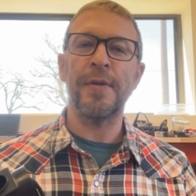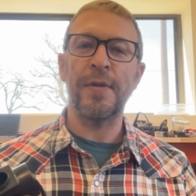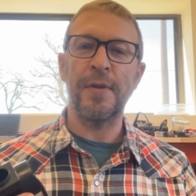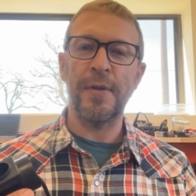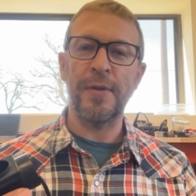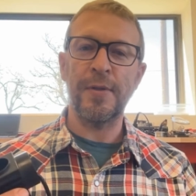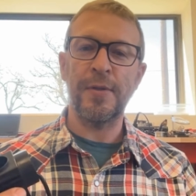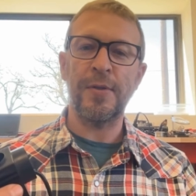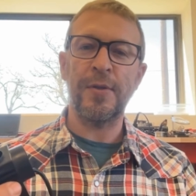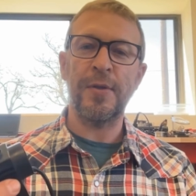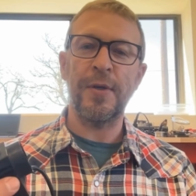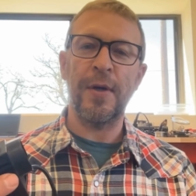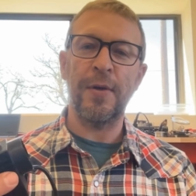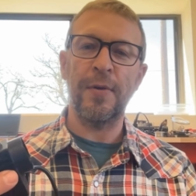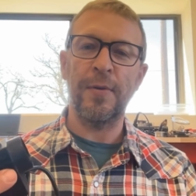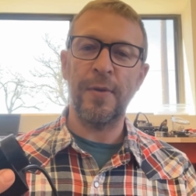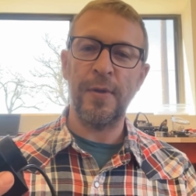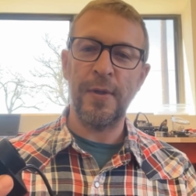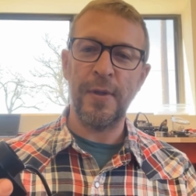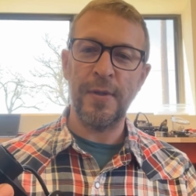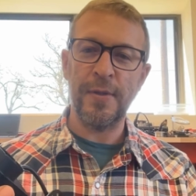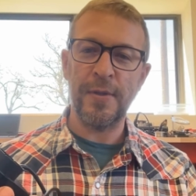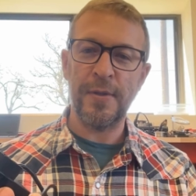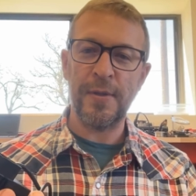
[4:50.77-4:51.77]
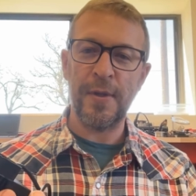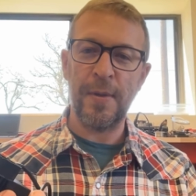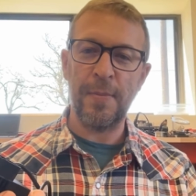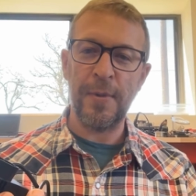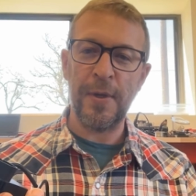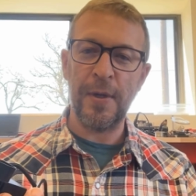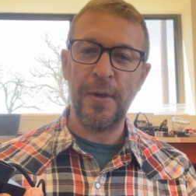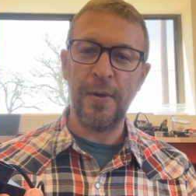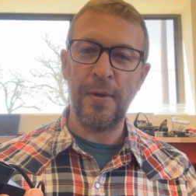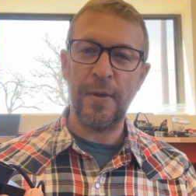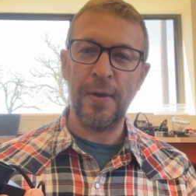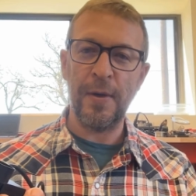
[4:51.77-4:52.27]
and this generally is
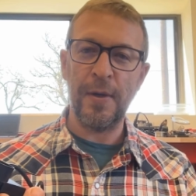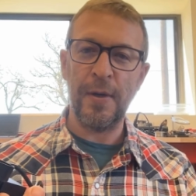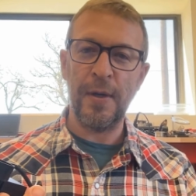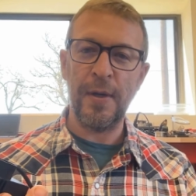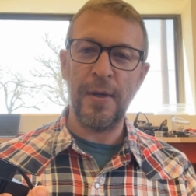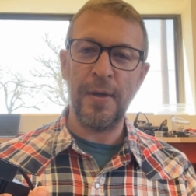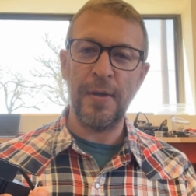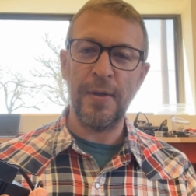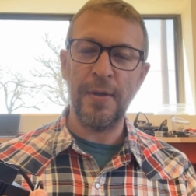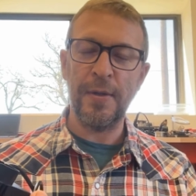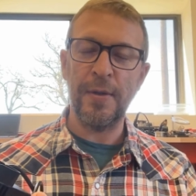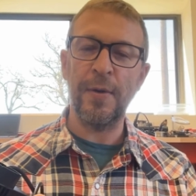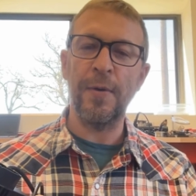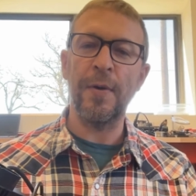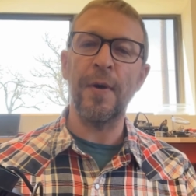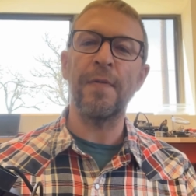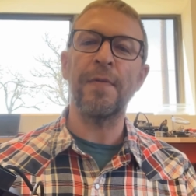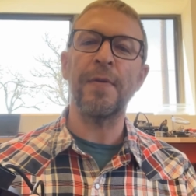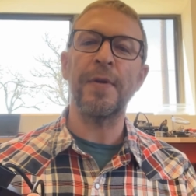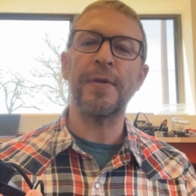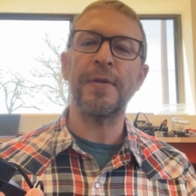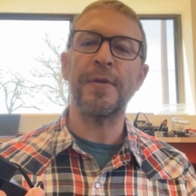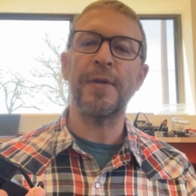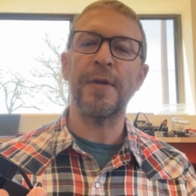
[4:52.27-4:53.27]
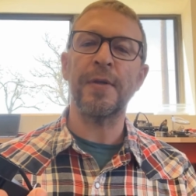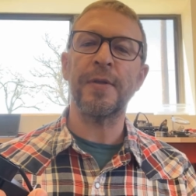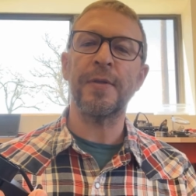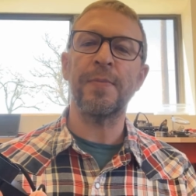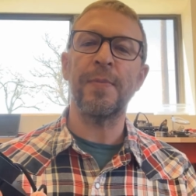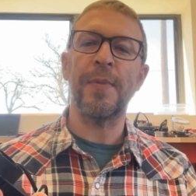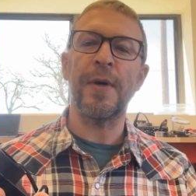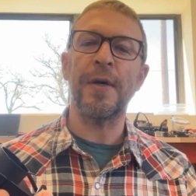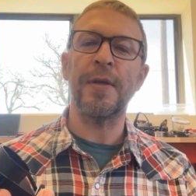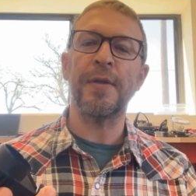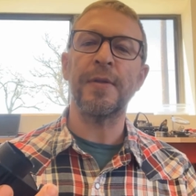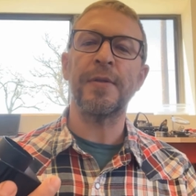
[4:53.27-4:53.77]
something you're going to need to do every 6
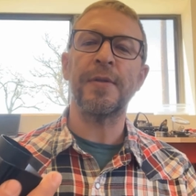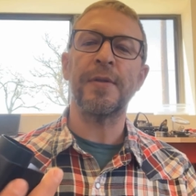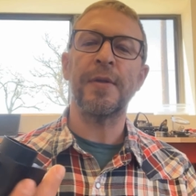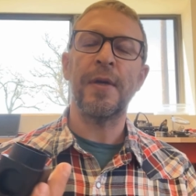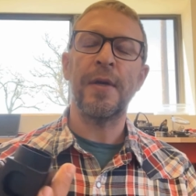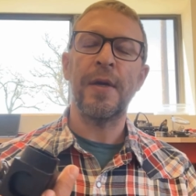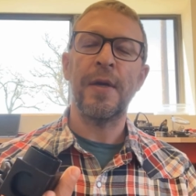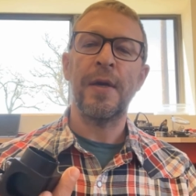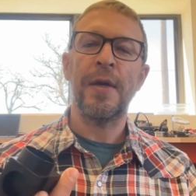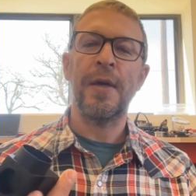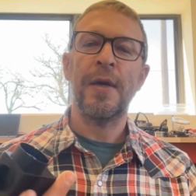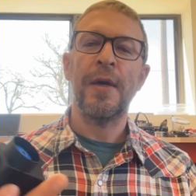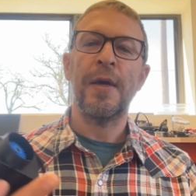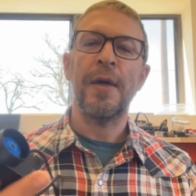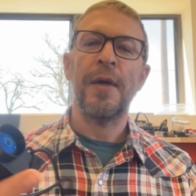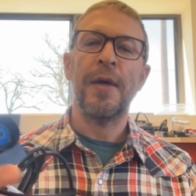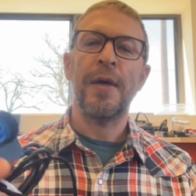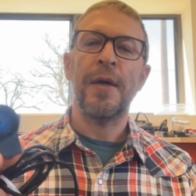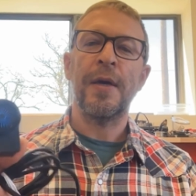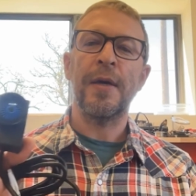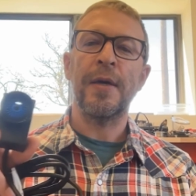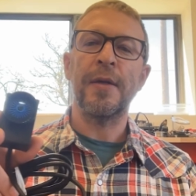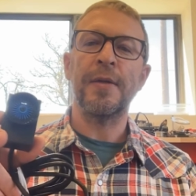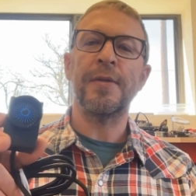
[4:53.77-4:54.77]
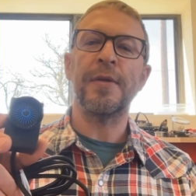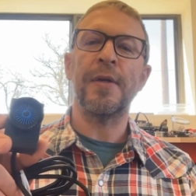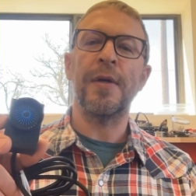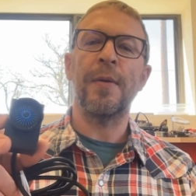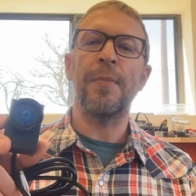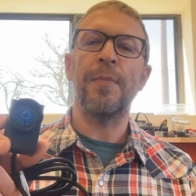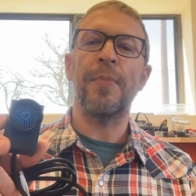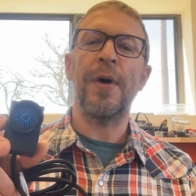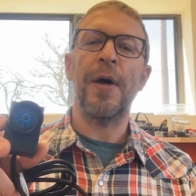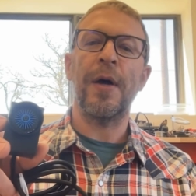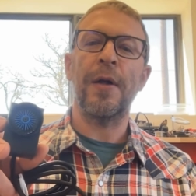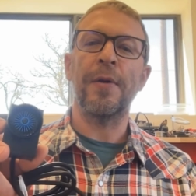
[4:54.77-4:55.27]
months, is the
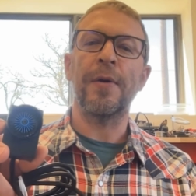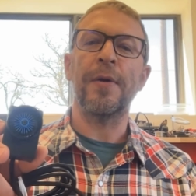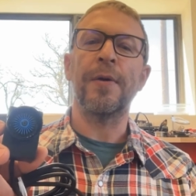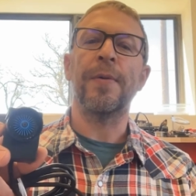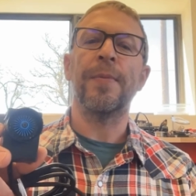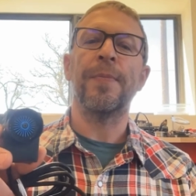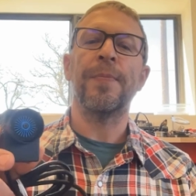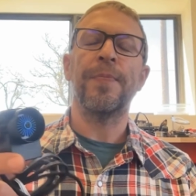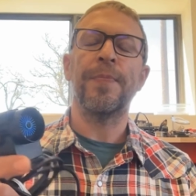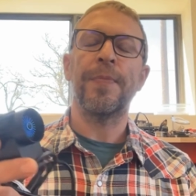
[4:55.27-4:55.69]
impeller.